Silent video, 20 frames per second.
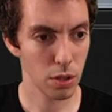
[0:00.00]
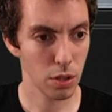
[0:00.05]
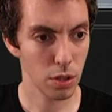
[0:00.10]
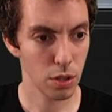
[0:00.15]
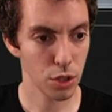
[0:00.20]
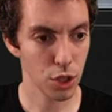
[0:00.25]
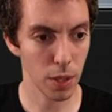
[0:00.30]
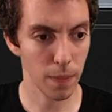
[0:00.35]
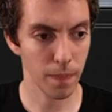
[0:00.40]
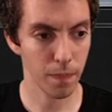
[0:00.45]

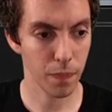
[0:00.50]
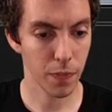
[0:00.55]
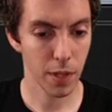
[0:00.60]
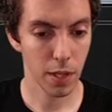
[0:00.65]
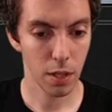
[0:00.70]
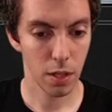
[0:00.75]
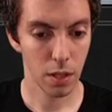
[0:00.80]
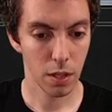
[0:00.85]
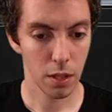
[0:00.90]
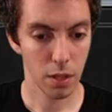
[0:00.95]
Sure.
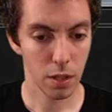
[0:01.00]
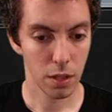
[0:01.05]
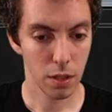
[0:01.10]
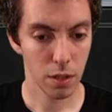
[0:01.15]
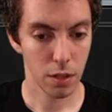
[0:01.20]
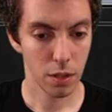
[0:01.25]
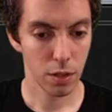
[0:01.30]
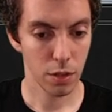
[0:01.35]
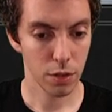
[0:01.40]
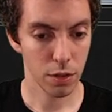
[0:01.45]

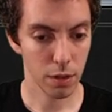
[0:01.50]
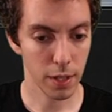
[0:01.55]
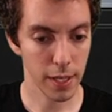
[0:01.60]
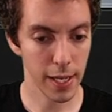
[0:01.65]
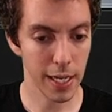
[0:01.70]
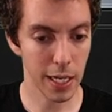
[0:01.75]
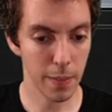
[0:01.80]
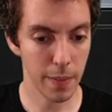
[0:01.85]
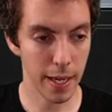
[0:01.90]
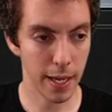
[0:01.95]
So
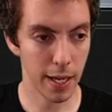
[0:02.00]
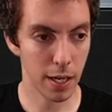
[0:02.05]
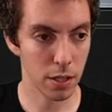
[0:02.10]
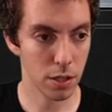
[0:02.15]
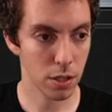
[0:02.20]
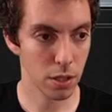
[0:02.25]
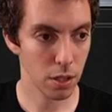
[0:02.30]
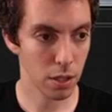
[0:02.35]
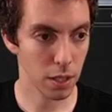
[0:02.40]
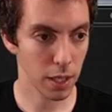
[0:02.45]
K
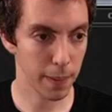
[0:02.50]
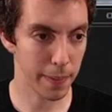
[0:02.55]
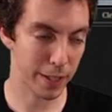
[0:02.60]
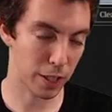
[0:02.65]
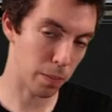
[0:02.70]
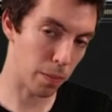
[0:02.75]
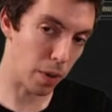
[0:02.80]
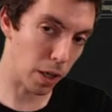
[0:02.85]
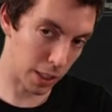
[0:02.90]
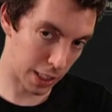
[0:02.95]
command, get back their
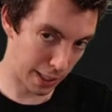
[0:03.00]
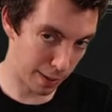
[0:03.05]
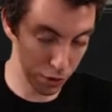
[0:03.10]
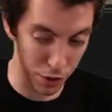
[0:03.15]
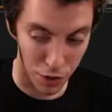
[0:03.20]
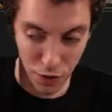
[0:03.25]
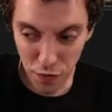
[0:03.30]
monkey, which is